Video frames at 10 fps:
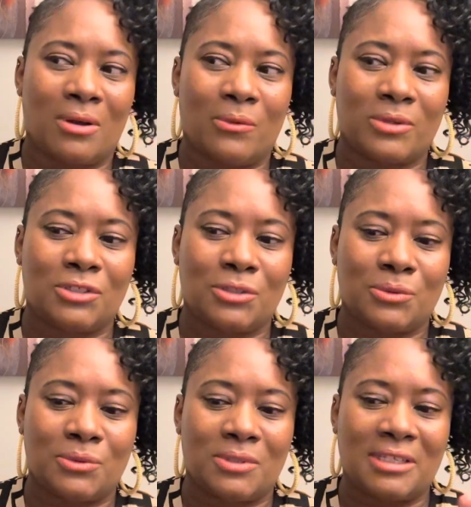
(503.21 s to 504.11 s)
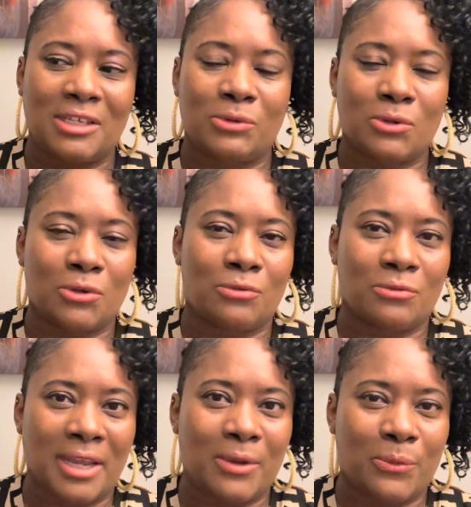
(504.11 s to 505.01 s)
shoes, these will go
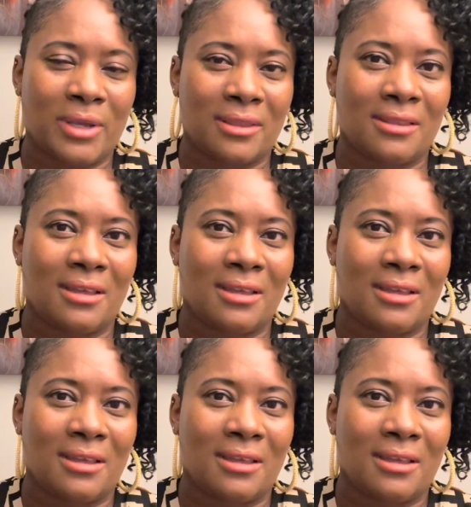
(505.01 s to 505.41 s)
great with